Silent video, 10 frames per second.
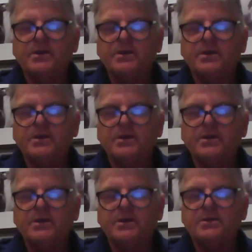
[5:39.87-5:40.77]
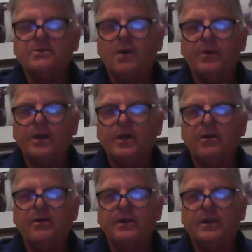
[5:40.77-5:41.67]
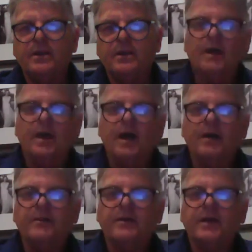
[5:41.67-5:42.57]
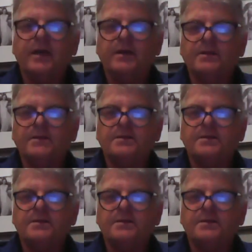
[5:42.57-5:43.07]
and, and that's the reason why we go, and they instigate